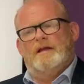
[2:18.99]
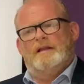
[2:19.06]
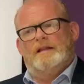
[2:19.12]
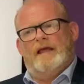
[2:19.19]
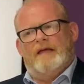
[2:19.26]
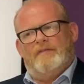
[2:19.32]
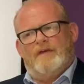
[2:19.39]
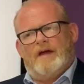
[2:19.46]

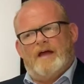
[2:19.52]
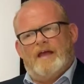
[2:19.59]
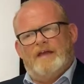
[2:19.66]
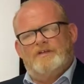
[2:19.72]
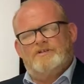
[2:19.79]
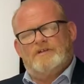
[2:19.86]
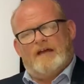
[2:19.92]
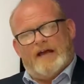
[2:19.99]
let that
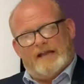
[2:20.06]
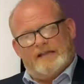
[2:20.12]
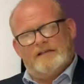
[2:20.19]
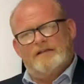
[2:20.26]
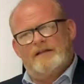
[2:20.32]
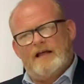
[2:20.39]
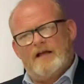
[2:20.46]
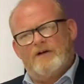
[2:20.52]
agent
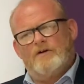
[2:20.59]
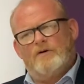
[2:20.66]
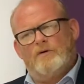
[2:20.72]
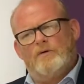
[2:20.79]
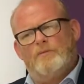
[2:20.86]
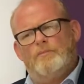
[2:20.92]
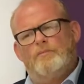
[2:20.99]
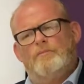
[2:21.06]
handle that
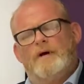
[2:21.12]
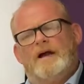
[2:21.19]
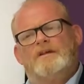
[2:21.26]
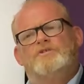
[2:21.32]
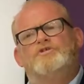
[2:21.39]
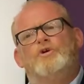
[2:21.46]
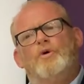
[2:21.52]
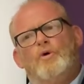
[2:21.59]
call
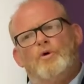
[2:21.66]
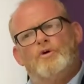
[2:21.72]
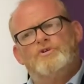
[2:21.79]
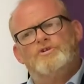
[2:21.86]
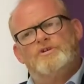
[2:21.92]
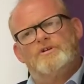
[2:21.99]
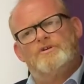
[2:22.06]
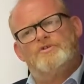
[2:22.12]
and talk
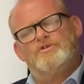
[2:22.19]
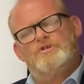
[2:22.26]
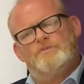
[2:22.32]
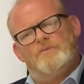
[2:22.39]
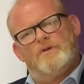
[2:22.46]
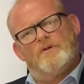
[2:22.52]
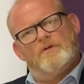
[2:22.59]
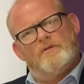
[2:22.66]
to the
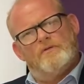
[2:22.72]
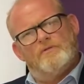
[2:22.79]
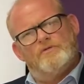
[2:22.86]
customer